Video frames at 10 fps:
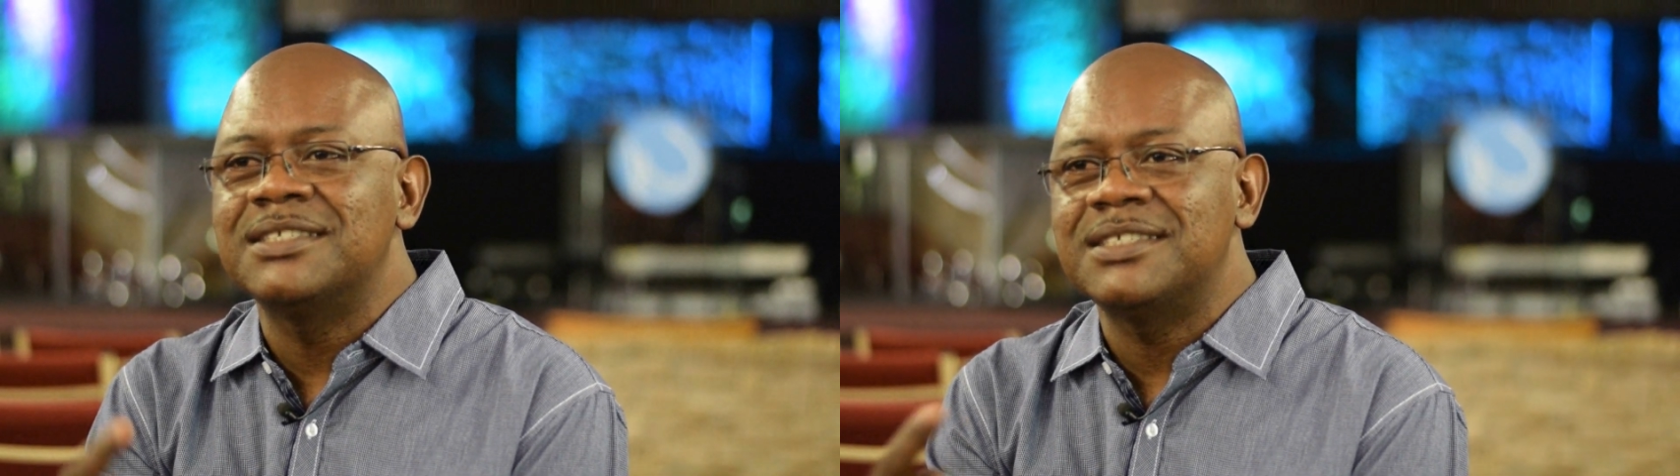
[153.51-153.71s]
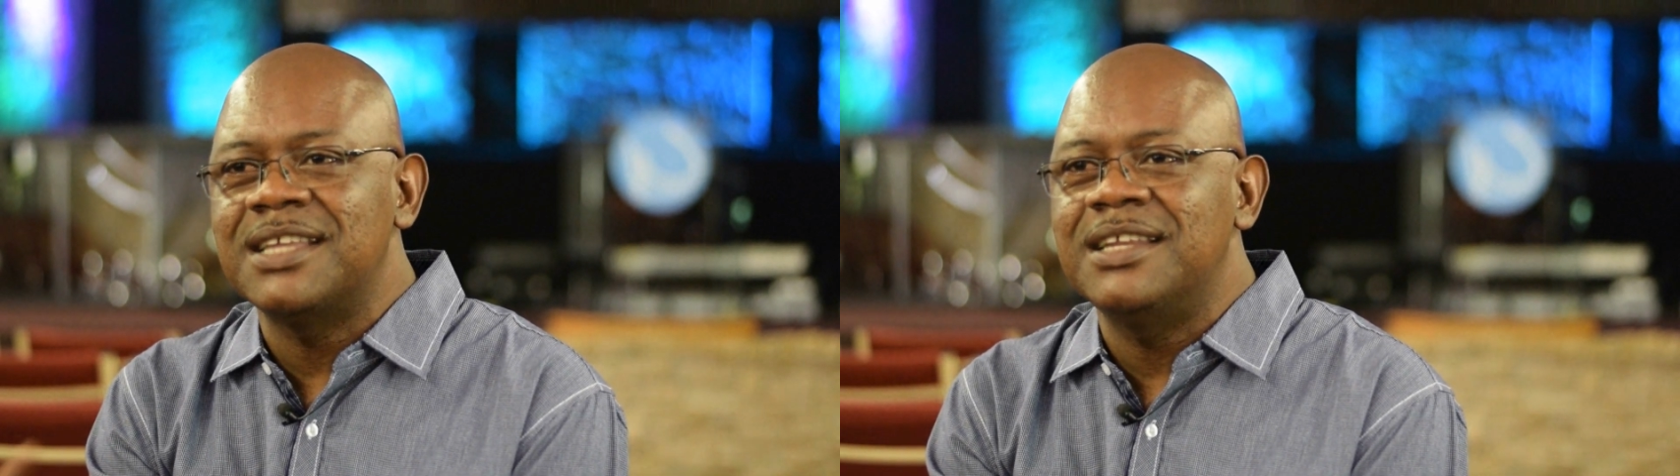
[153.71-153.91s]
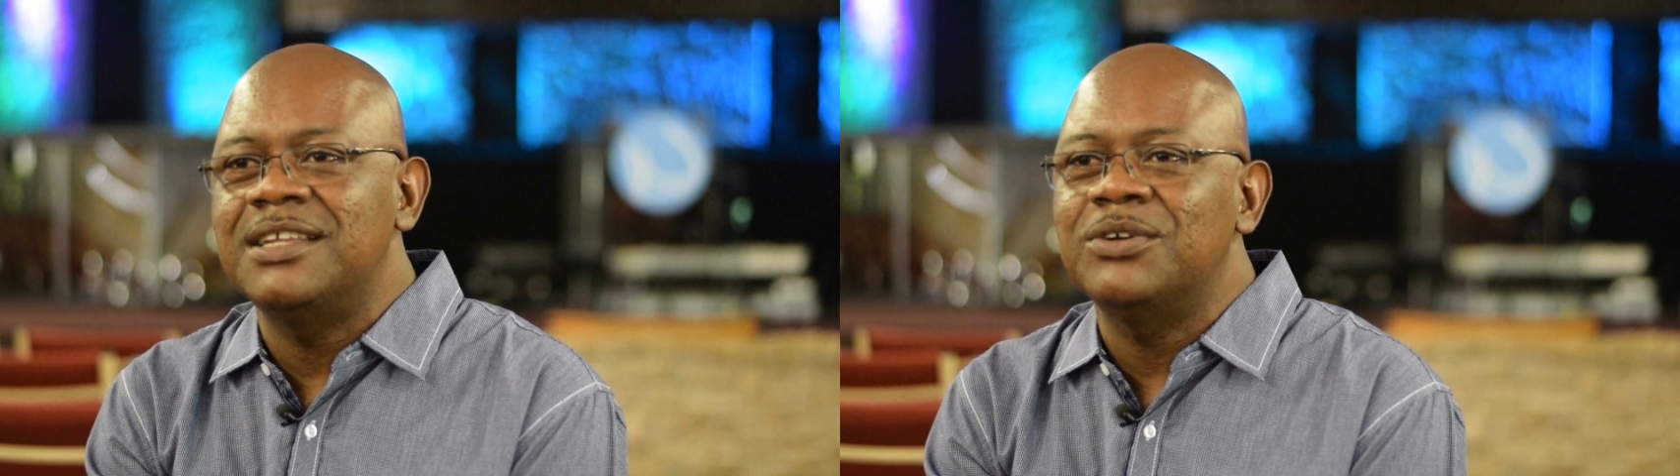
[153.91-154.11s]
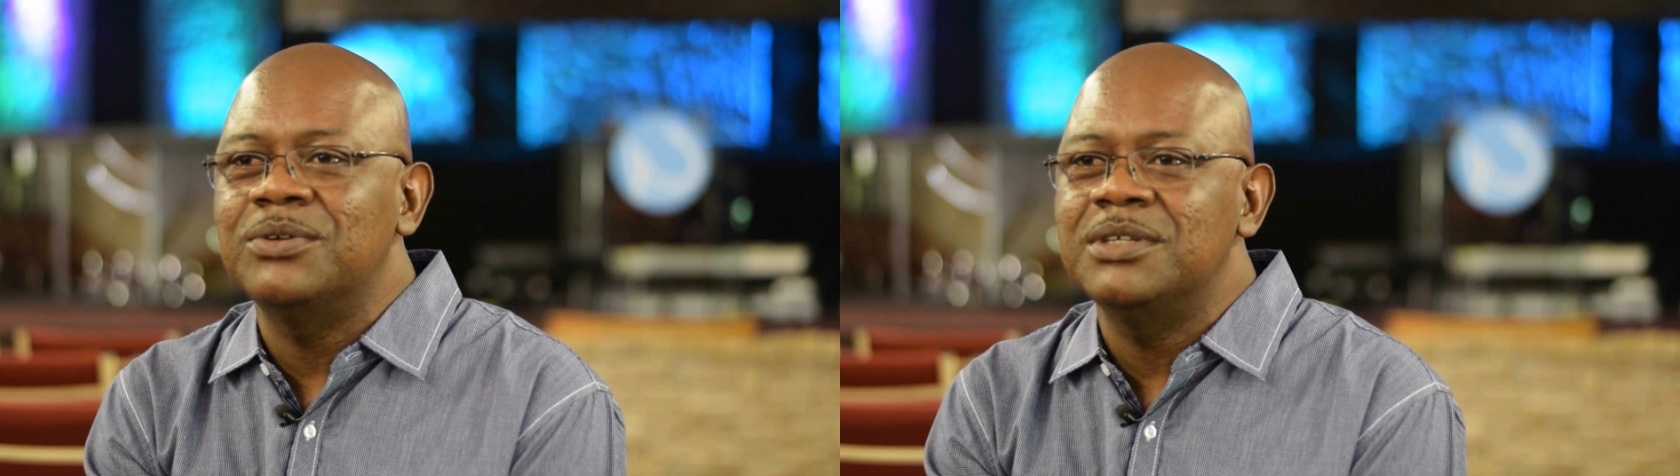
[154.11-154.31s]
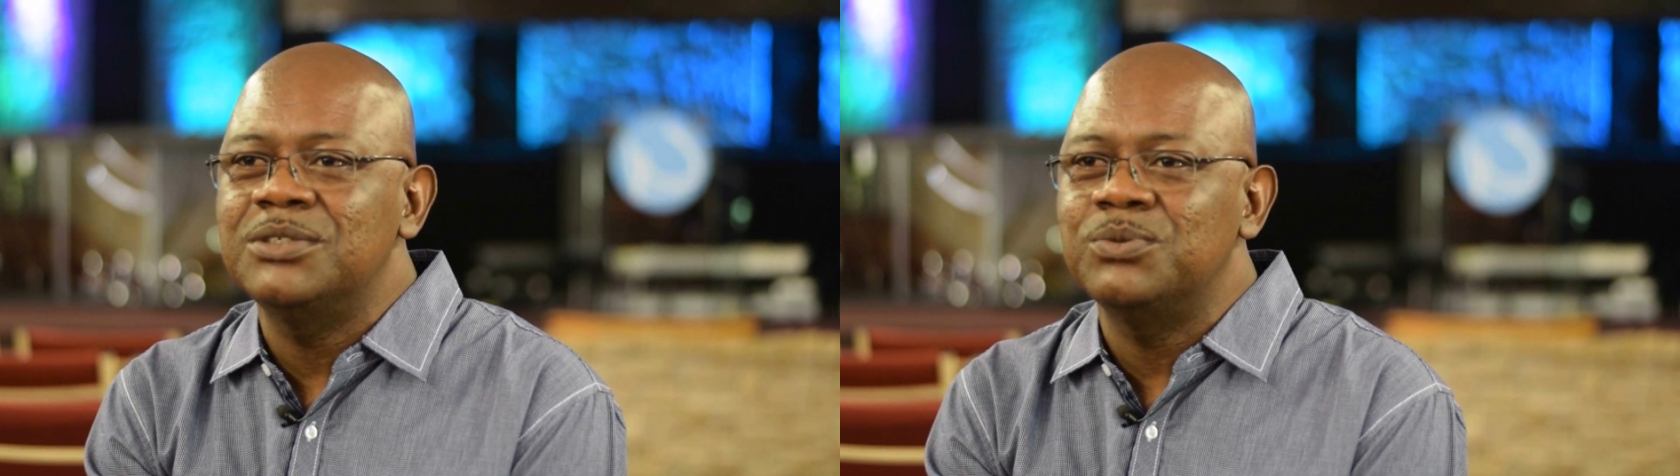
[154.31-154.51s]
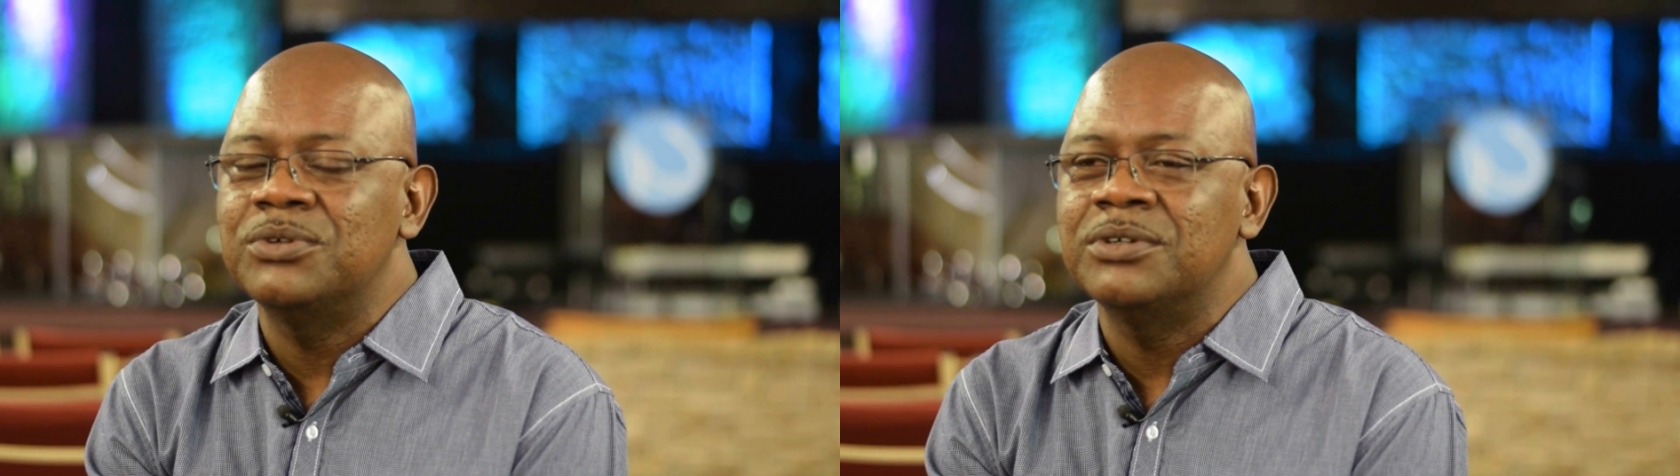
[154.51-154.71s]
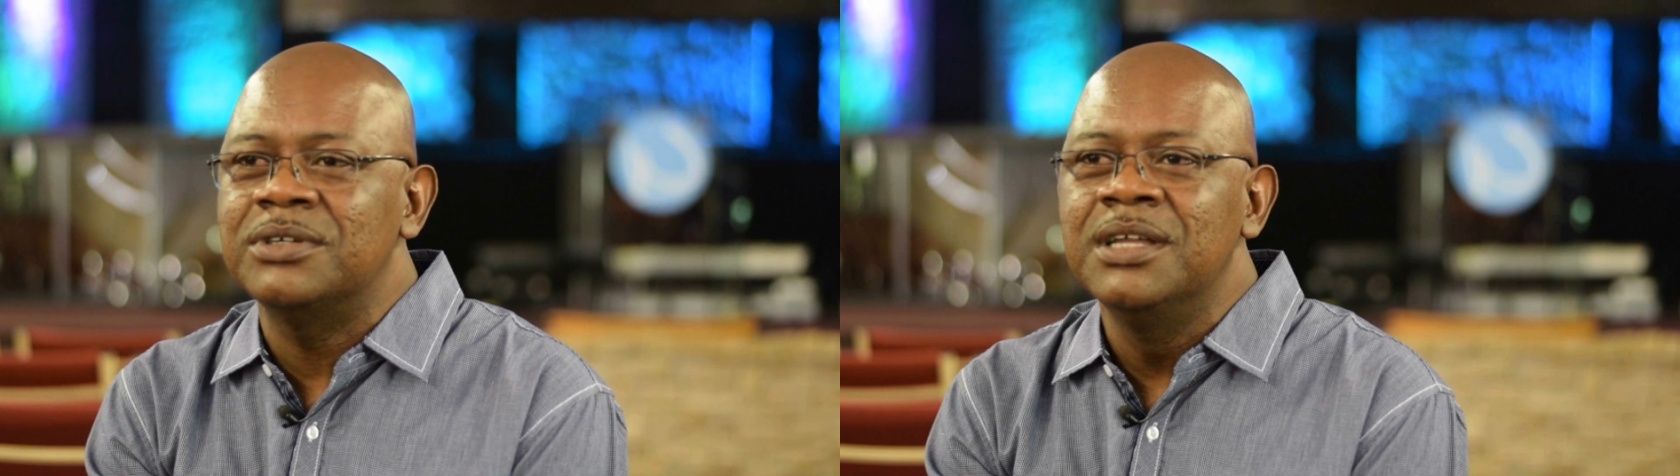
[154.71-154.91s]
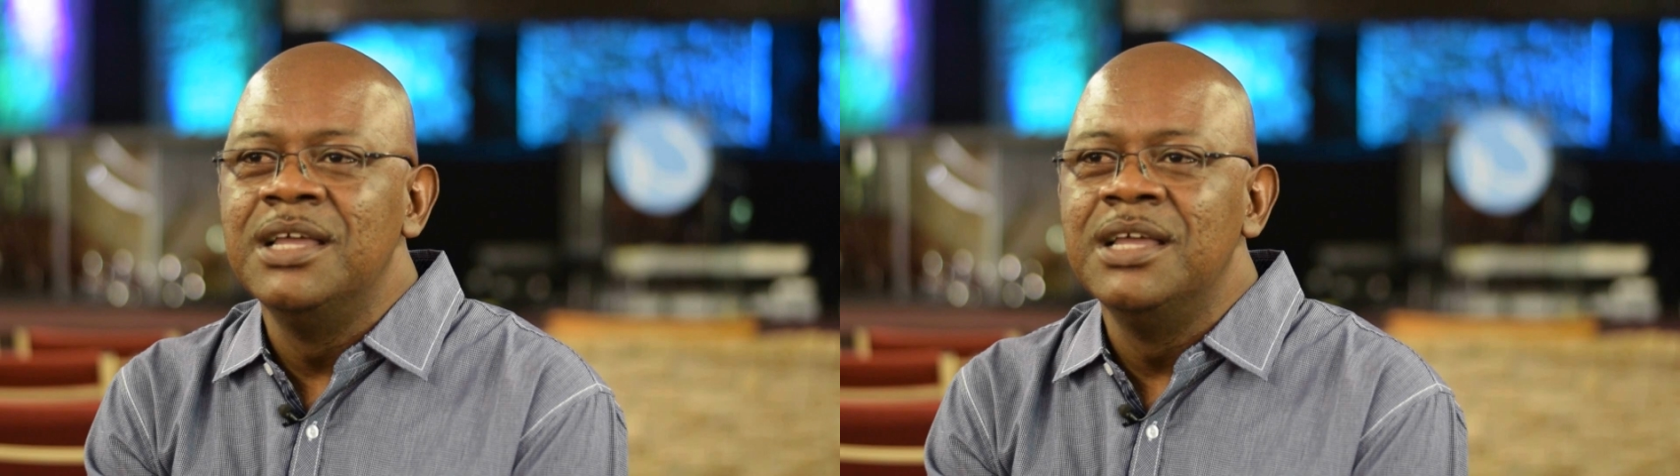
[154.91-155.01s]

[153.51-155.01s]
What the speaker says: standing on his word.